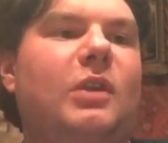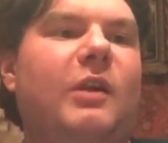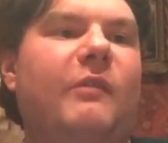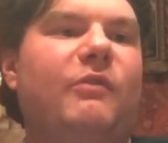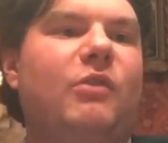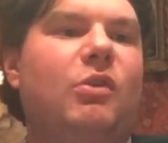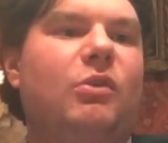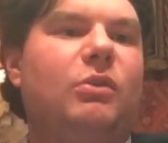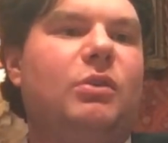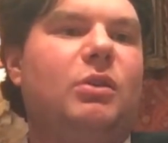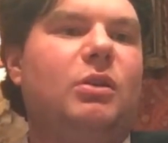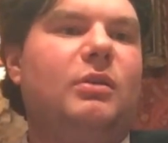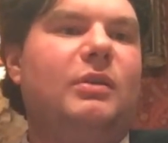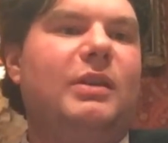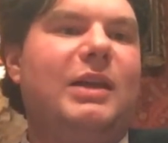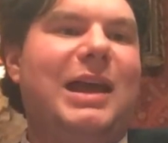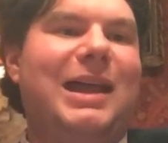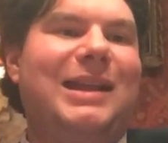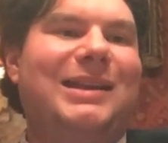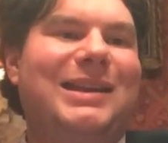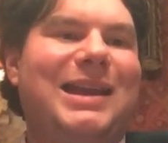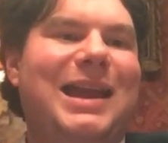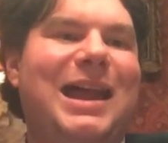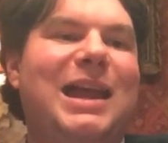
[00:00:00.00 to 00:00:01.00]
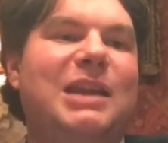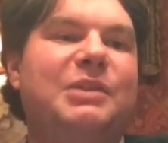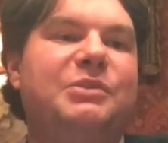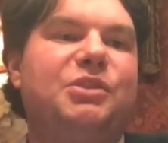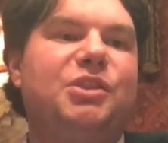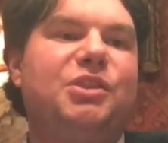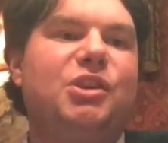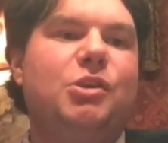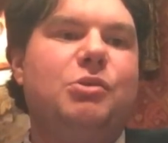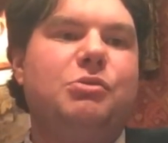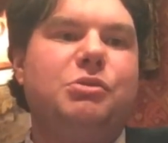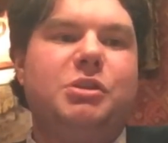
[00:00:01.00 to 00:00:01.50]
I've not got and
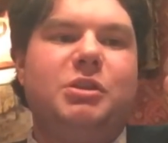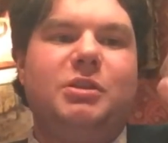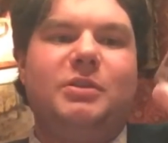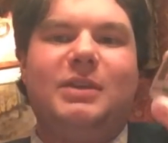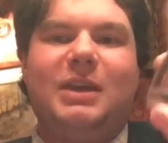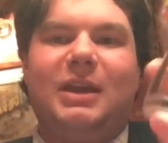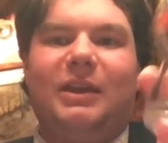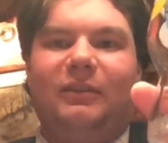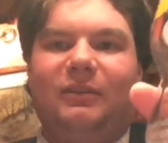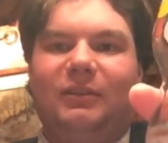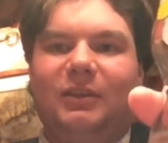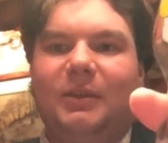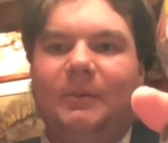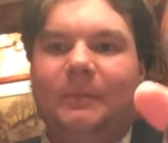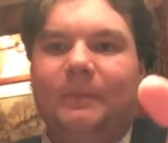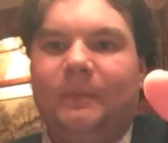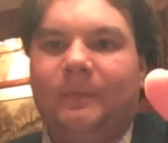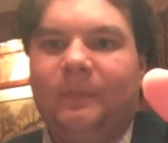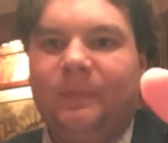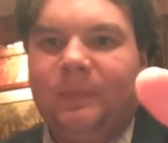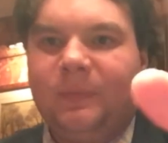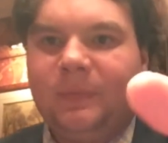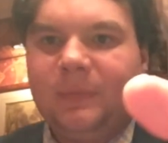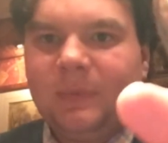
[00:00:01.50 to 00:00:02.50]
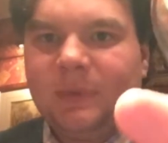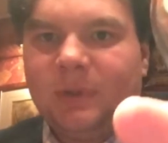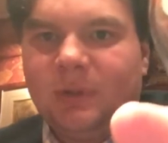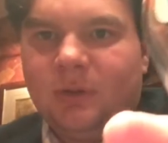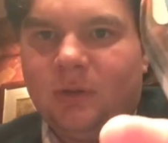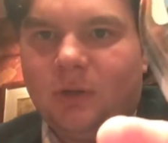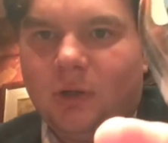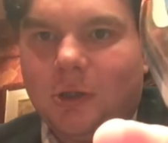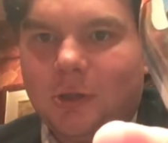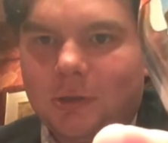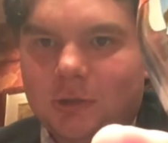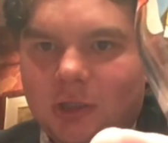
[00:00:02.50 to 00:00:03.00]
and Union. That's it.
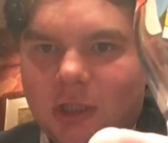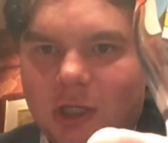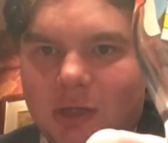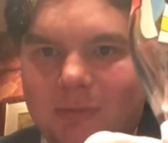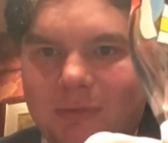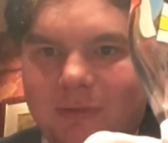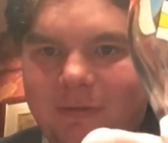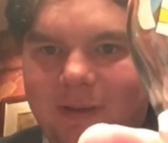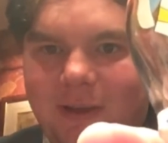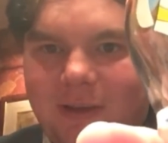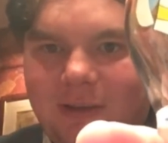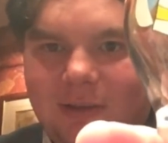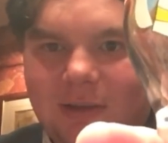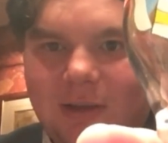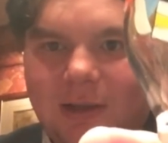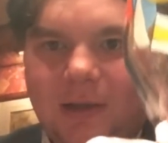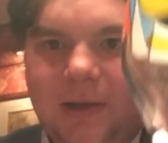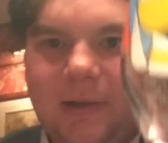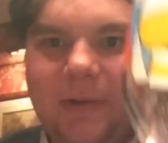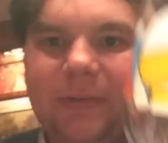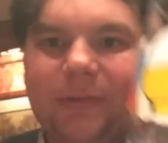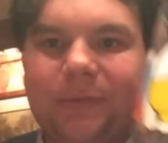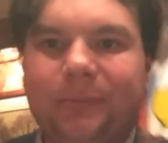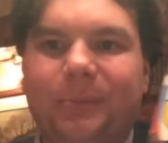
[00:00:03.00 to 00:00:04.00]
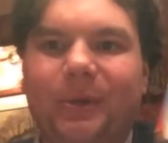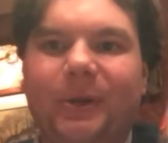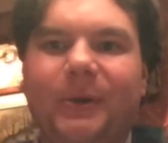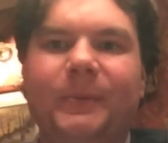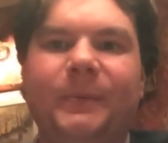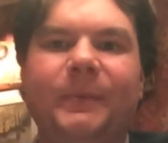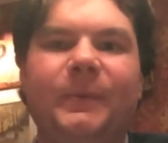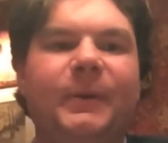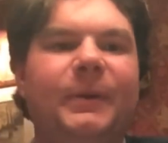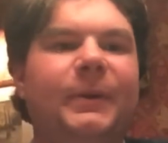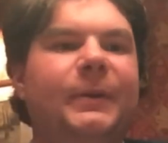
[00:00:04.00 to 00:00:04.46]
Oktoberfest glass, but.